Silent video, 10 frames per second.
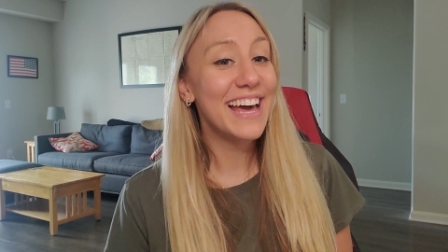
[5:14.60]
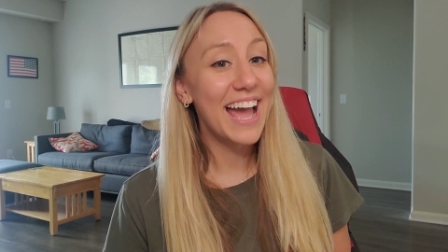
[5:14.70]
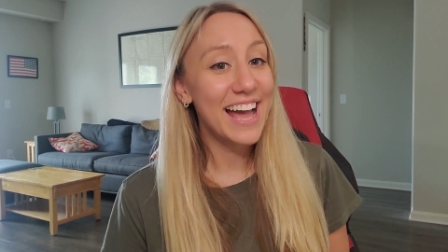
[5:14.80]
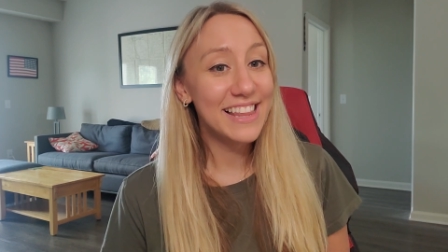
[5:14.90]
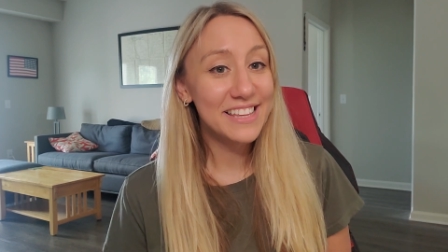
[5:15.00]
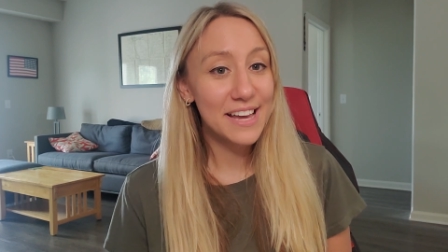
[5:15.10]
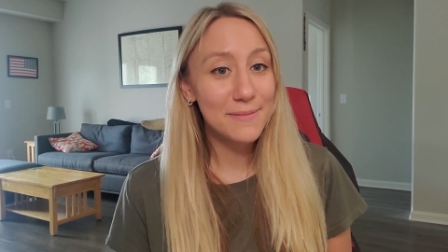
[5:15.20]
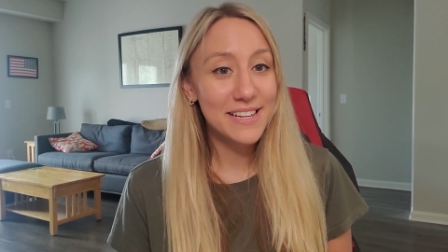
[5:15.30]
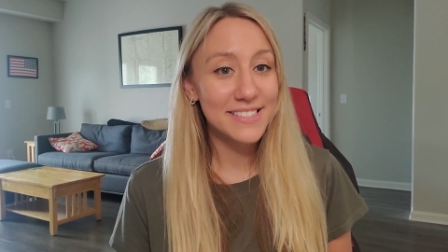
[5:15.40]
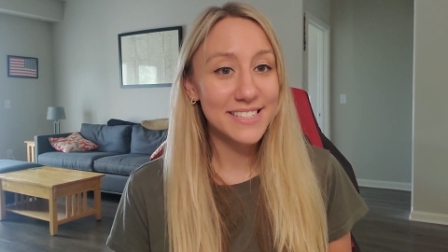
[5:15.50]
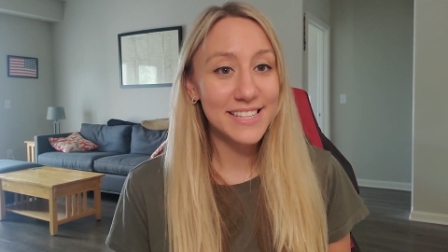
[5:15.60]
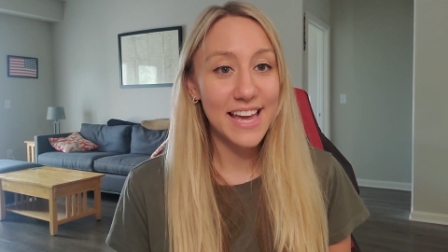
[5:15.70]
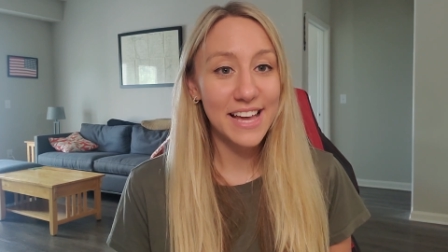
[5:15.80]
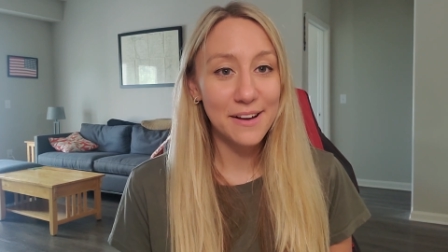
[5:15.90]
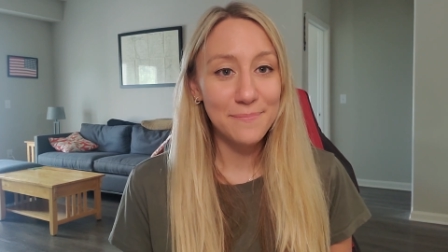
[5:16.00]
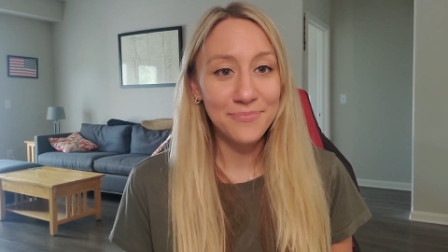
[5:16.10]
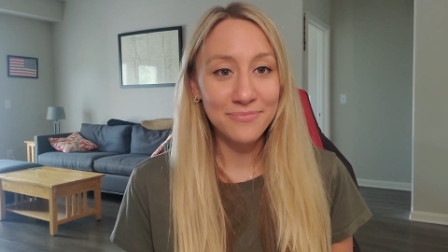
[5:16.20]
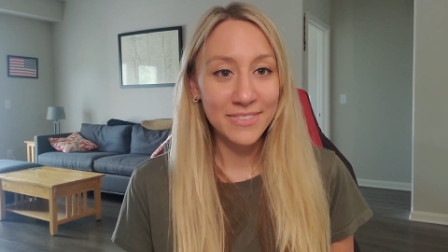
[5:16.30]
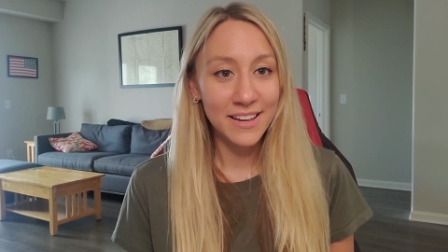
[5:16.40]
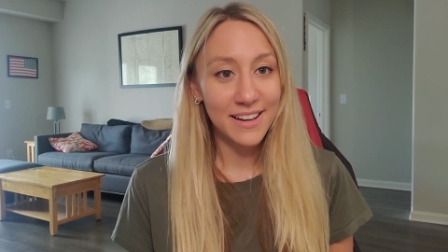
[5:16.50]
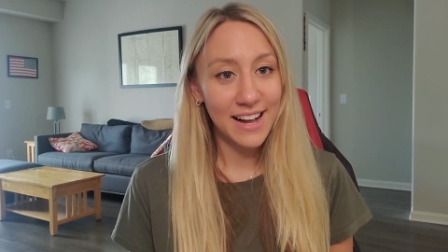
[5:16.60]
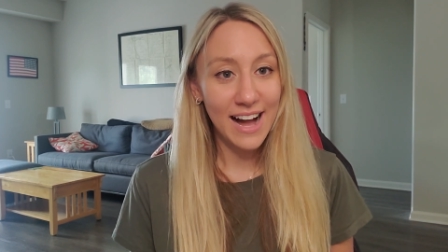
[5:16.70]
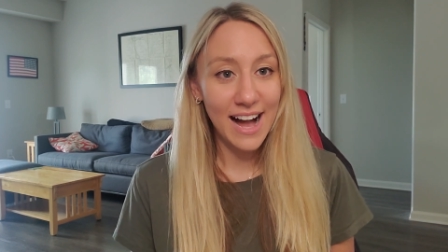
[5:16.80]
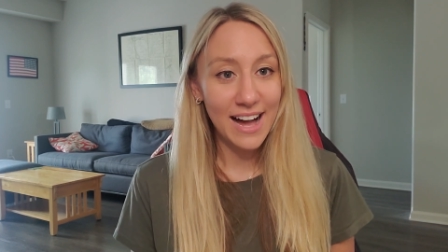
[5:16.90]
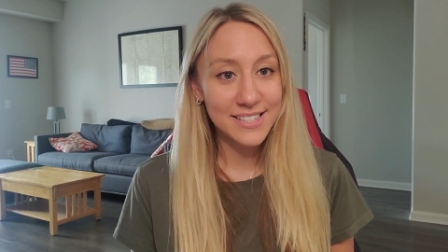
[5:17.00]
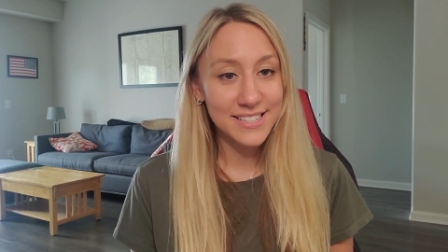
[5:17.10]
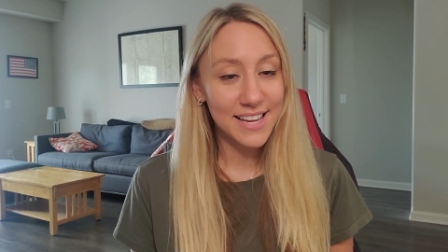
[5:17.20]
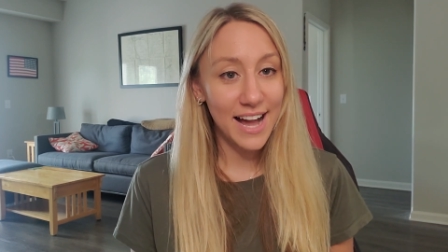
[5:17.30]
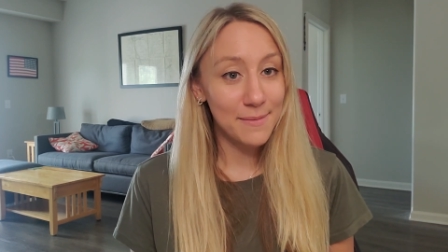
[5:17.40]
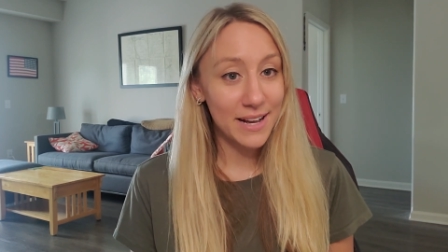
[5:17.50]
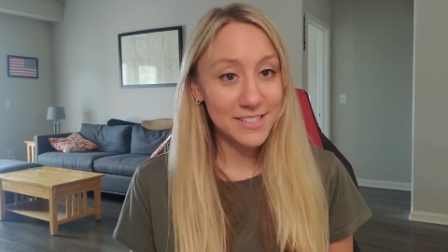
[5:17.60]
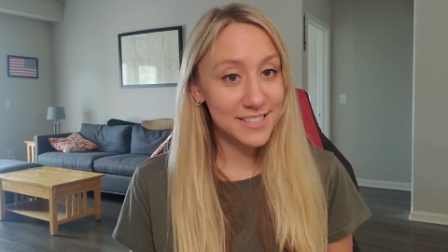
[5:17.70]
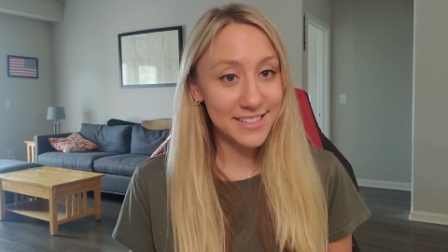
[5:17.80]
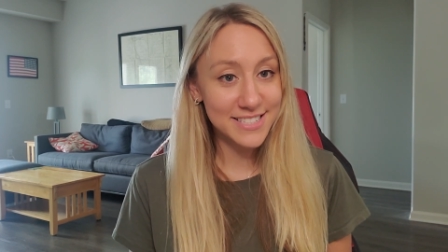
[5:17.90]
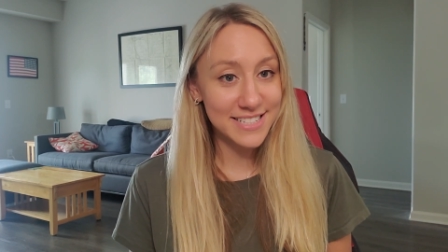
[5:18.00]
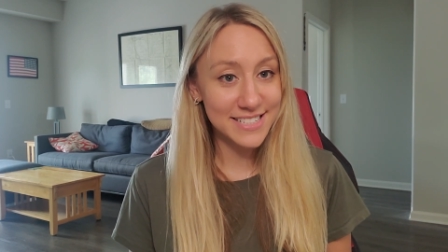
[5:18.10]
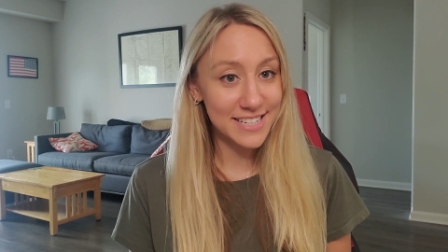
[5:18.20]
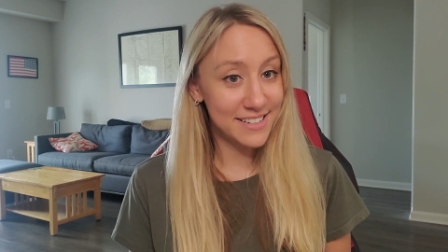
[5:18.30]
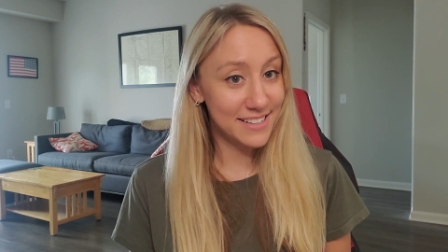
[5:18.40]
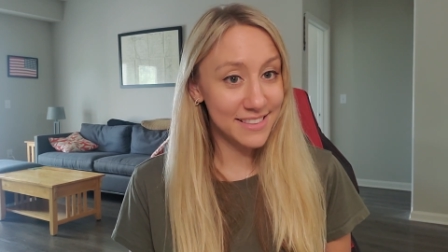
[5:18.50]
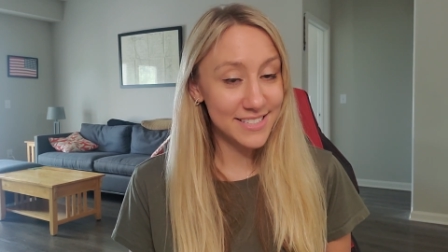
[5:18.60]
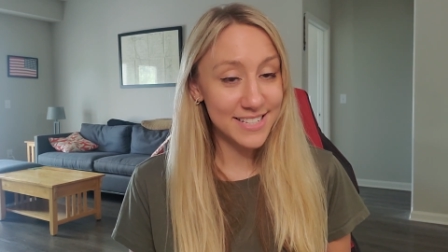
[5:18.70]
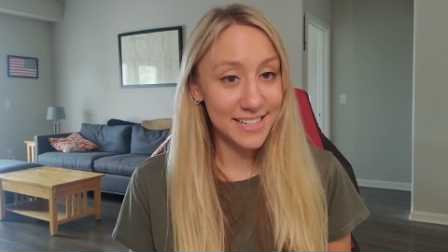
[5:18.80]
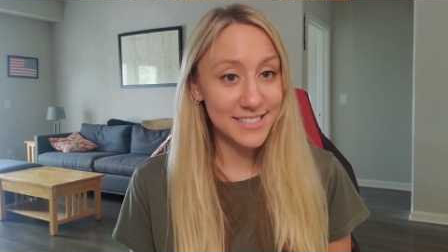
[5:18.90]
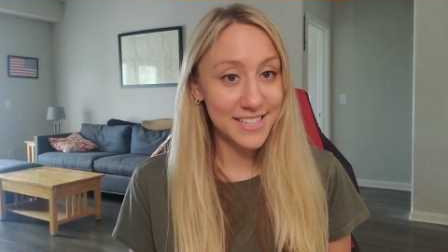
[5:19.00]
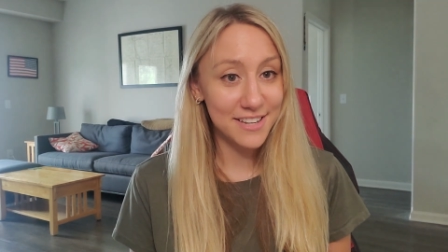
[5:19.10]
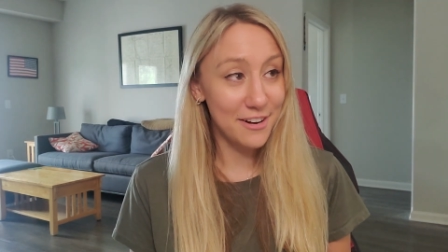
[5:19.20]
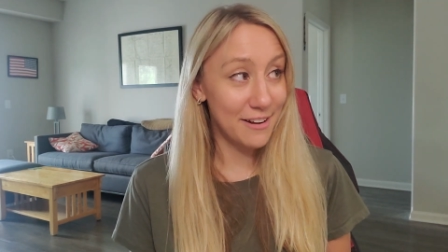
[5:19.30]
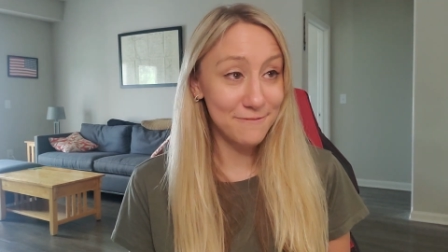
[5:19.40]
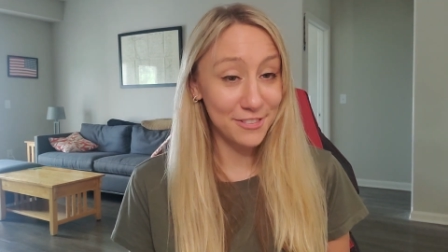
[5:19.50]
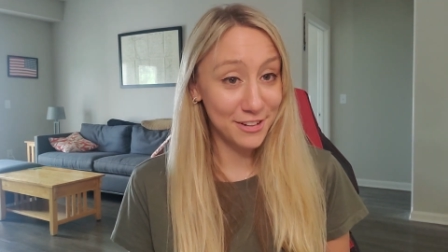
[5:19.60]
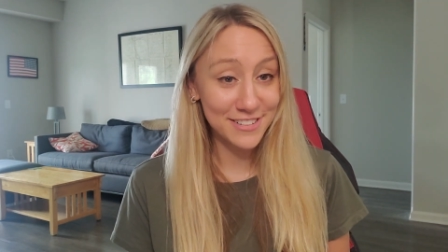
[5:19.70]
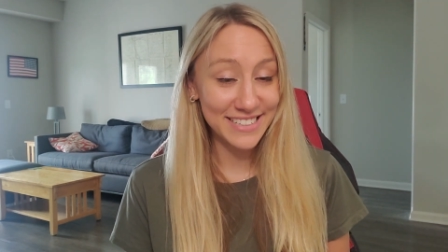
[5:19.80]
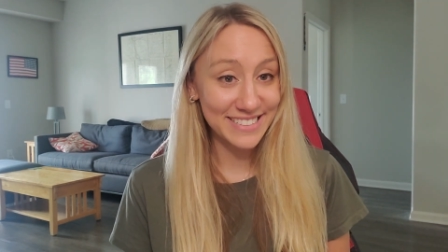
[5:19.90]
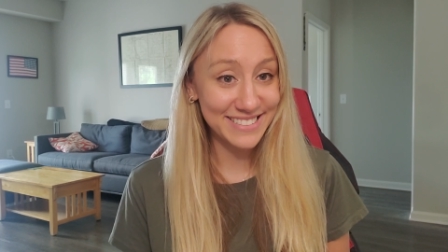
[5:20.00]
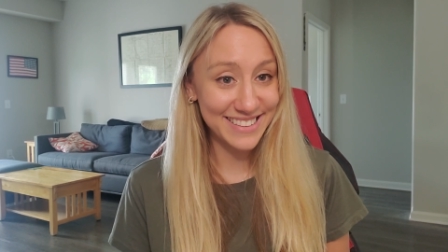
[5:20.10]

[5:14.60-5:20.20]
Like I like that because it's like, see, I'm actually listening to you, listening to you. I'm flirting,